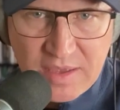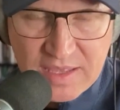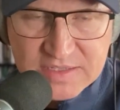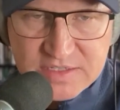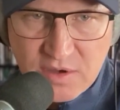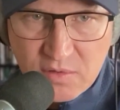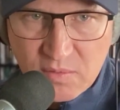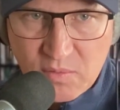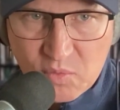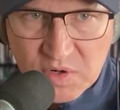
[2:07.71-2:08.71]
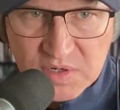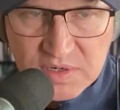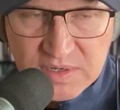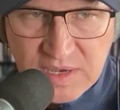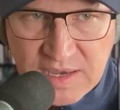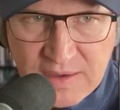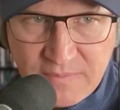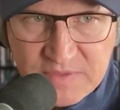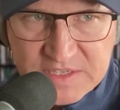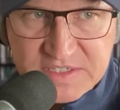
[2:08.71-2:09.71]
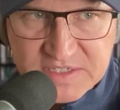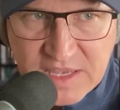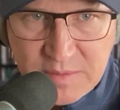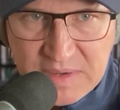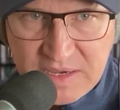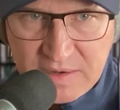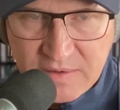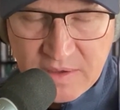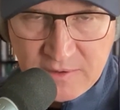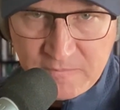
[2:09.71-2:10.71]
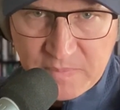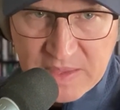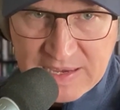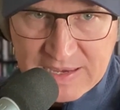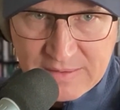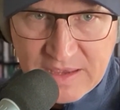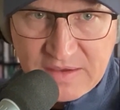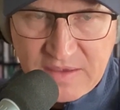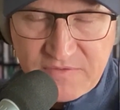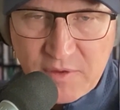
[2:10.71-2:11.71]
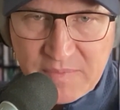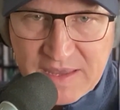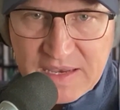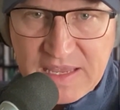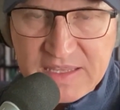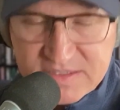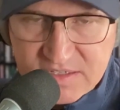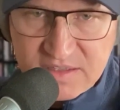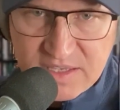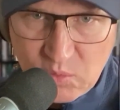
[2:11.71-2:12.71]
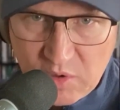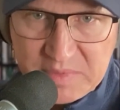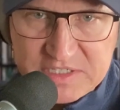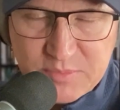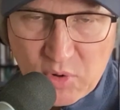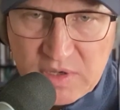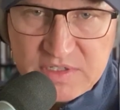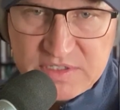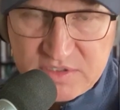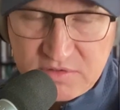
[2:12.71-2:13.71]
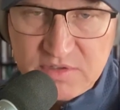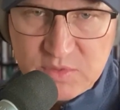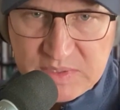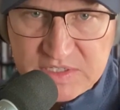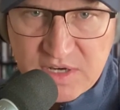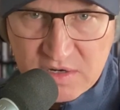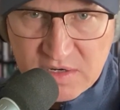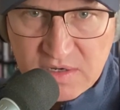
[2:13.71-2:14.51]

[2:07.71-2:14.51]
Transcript: And so this is going to be a film that instantly will be spoiled as soon as we start